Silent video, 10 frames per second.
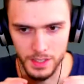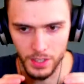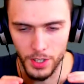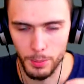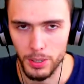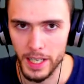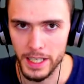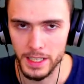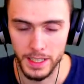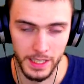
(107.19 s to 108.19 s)

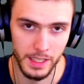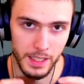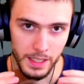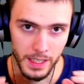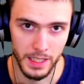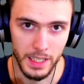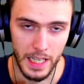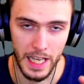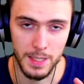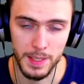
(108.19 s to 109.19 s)
The
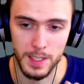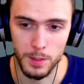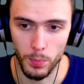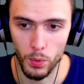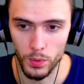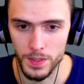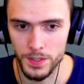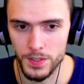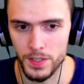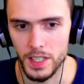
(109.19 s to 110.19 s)
enemy
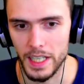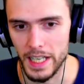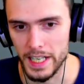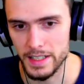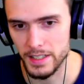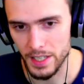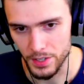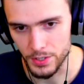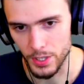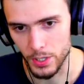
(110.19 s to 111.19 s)
spawns inside the
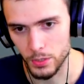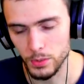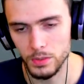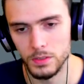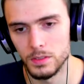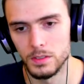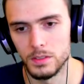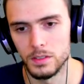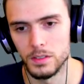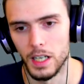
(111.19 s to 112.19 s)
circle.
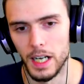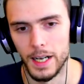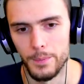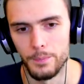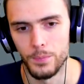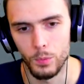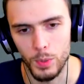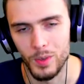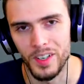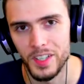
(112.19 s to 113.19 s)
We
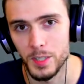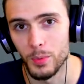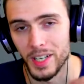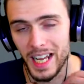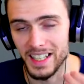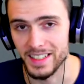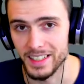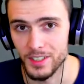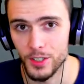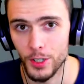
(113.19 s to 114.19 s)
wanted it to spawn outside the
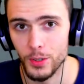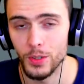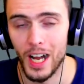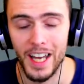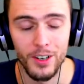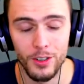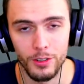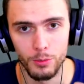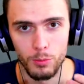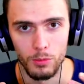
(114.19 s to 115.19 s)
circle. I don't
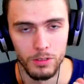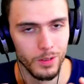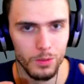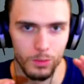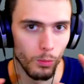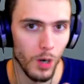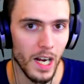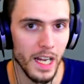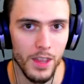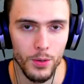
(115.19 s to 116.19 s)
know
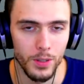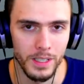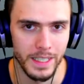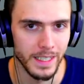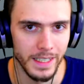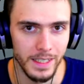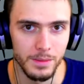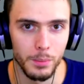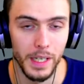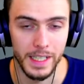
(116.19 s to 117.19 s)
why I thought it didn't,
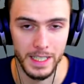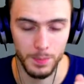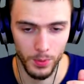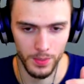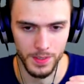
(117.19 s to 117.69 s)
but it spawns